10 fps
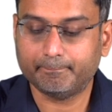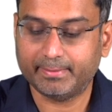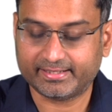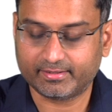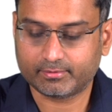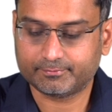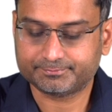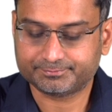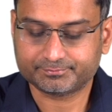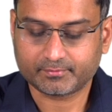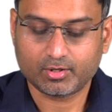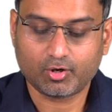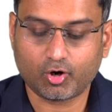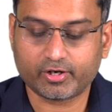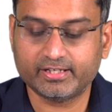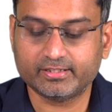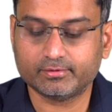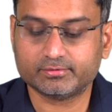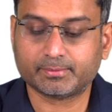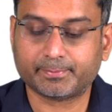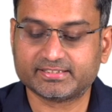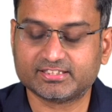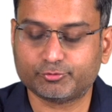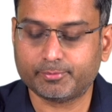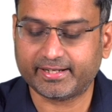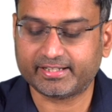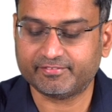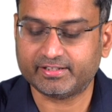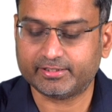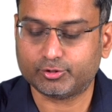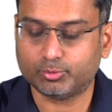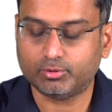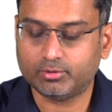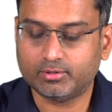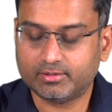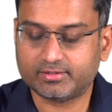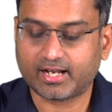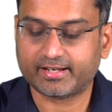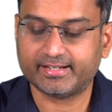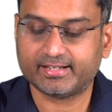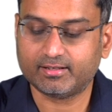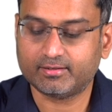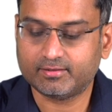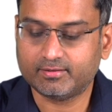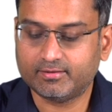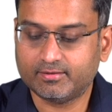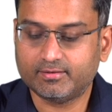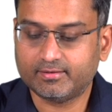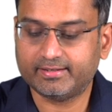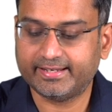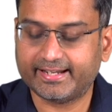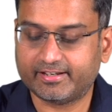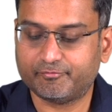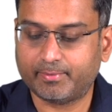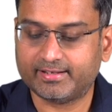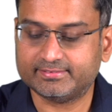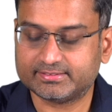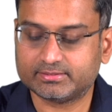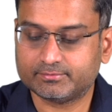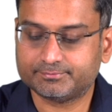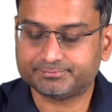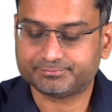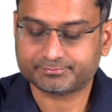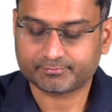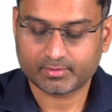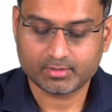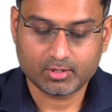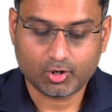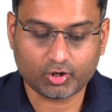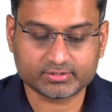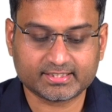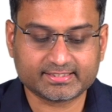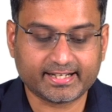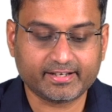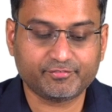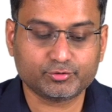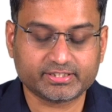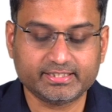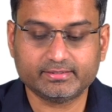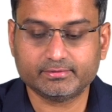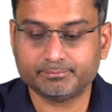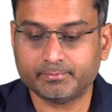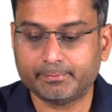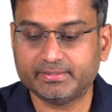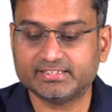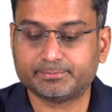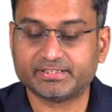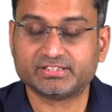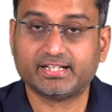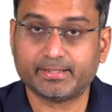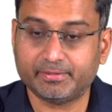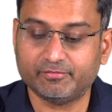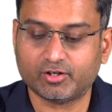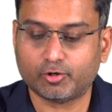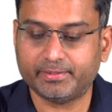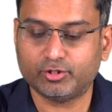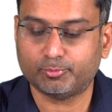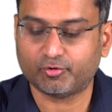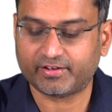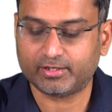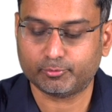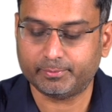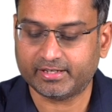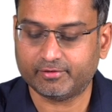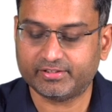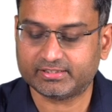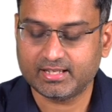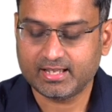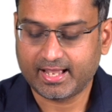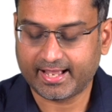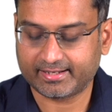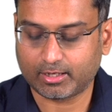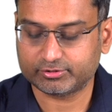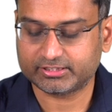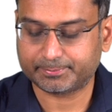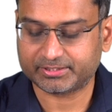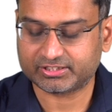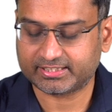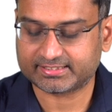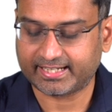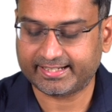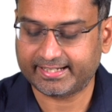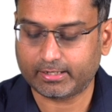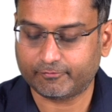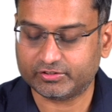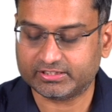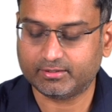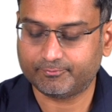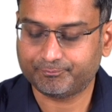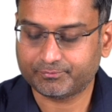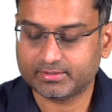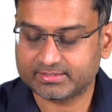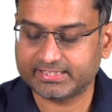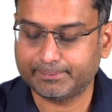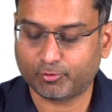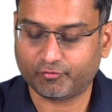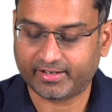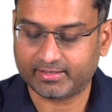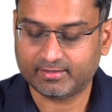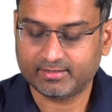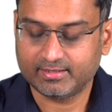better. Or in some cases, we might even need to target a negative balance. On the other hand, if you see maybe this patient had a B1 or B2 profile to begin with, and now this patient has landed up with a C profile,